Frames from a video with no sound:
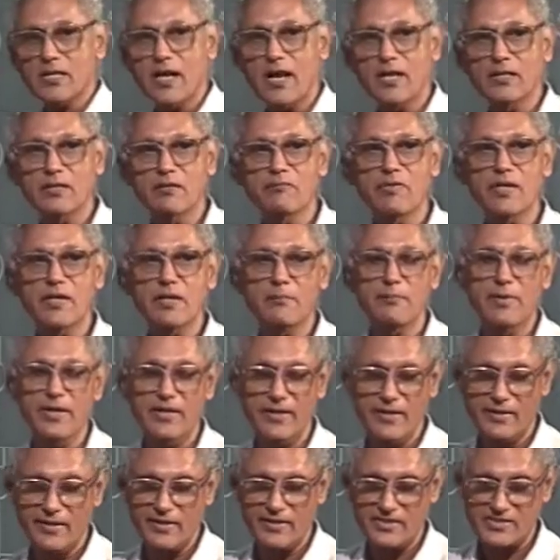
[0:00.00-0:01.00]
at the very
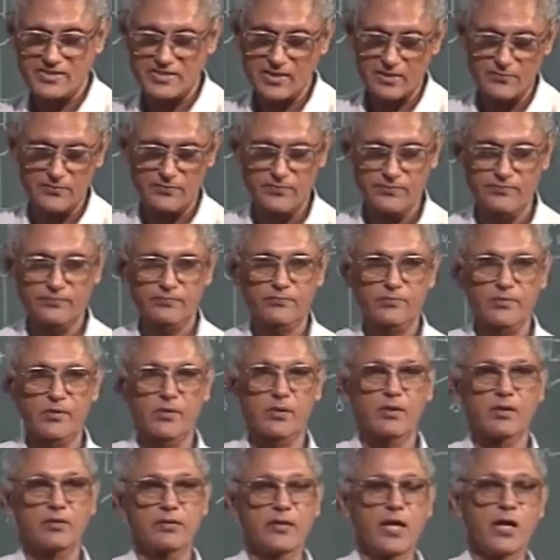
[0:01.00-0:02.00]
beginning itself.
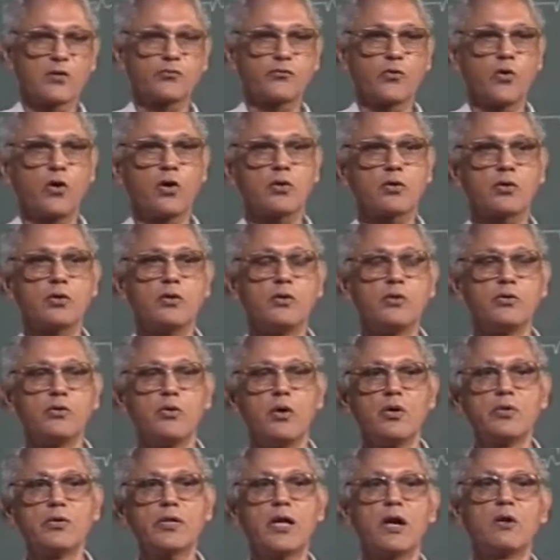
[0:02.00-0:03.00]
Therefore, you
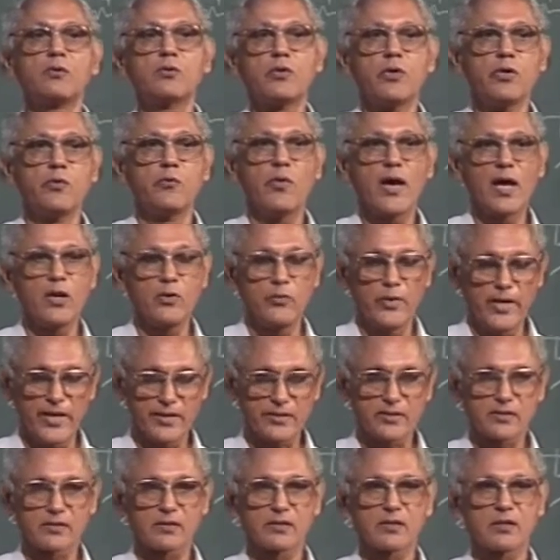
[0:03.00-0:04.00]
do not have to evaluate
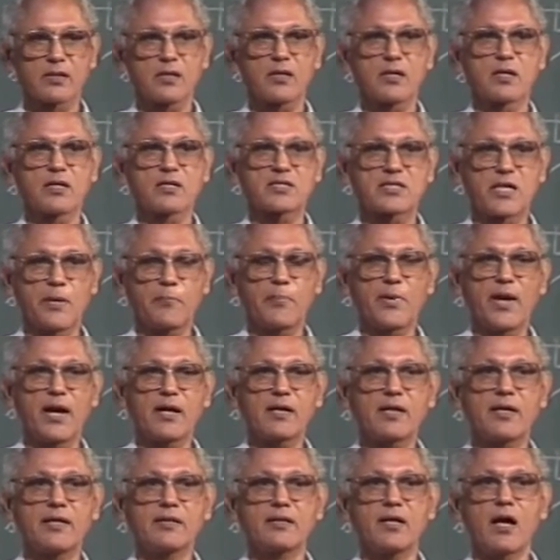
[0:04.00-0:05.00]

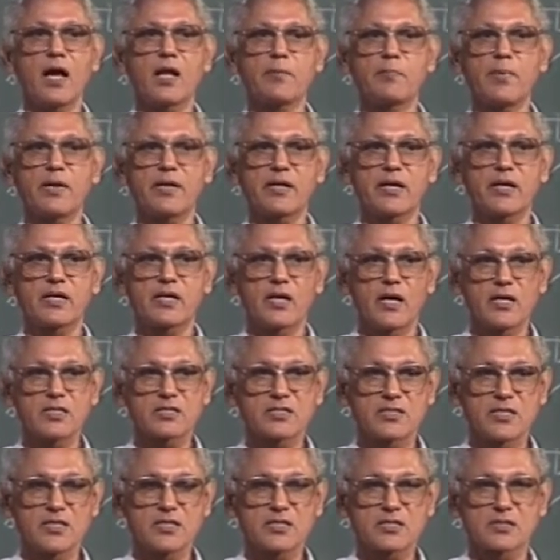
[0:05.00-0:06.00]
separately the arbitrary
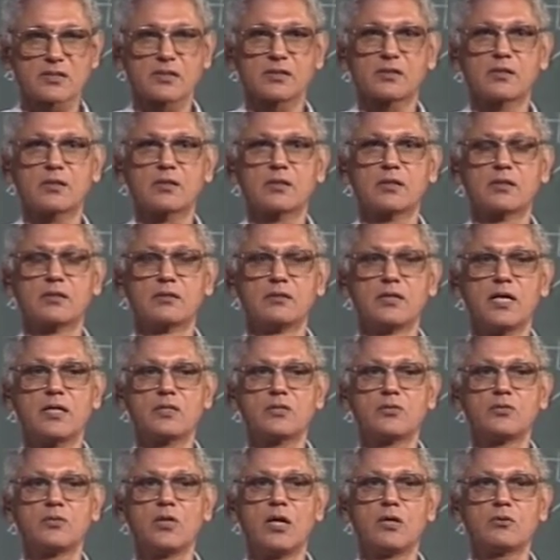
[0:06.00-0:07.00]
constants that
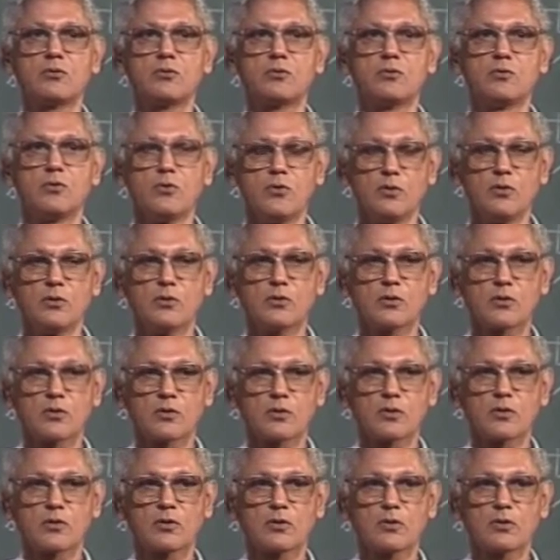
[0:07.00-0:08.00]
you have to do
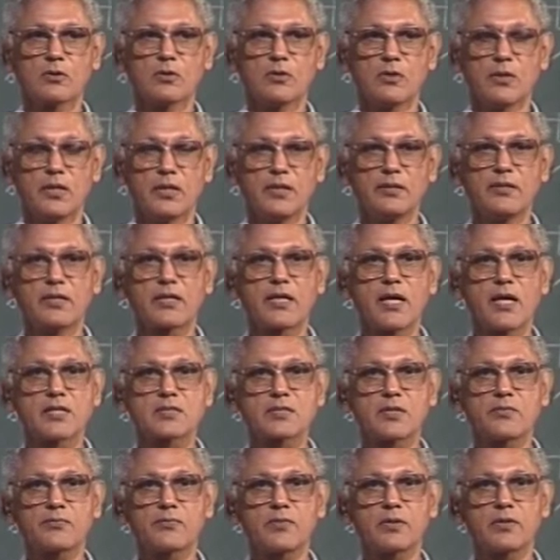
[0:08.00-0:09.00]
in the case
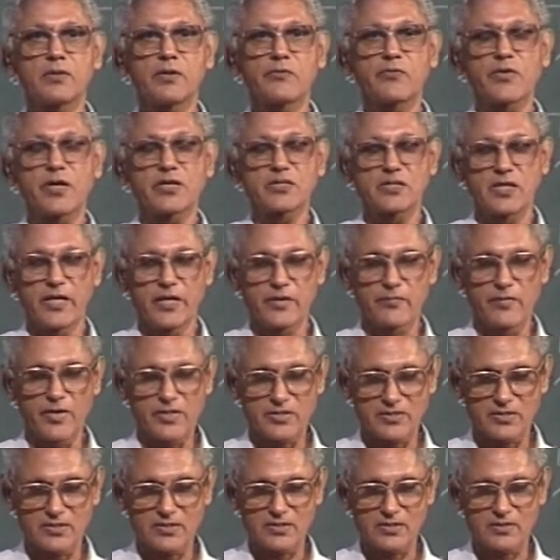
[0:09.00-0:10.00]
of differential
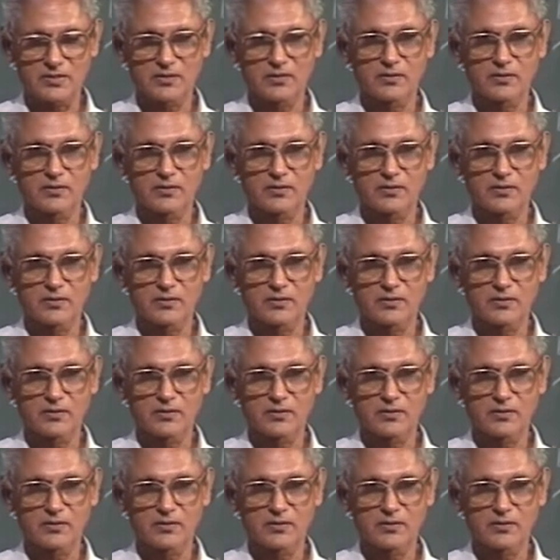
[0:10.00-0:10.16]
equations.